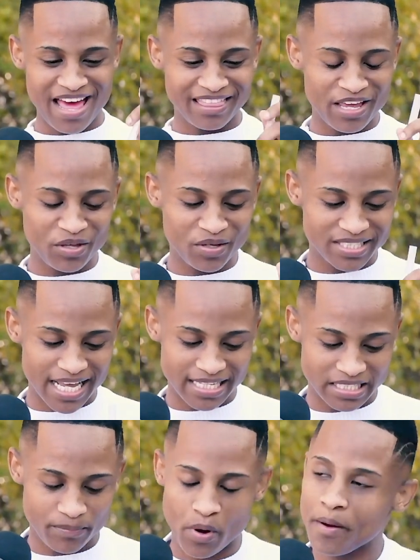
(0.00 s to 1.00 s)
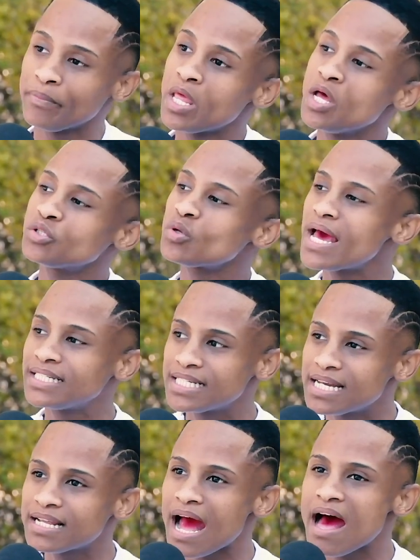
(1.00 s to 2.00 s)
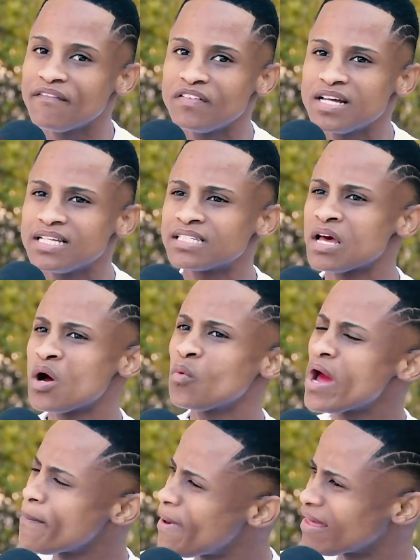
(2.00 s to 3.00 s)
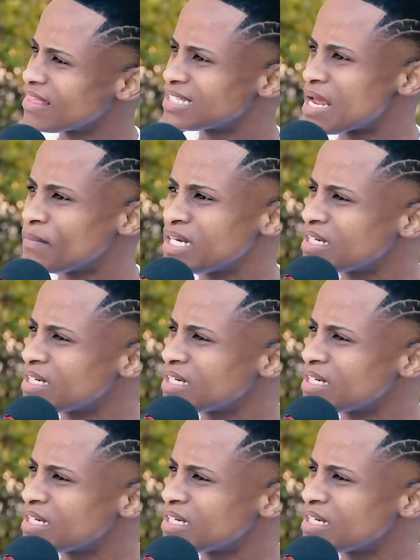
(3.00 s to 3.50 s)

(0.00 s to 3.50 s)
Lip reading: Thank you, sexy boy. So I did covers way back the time.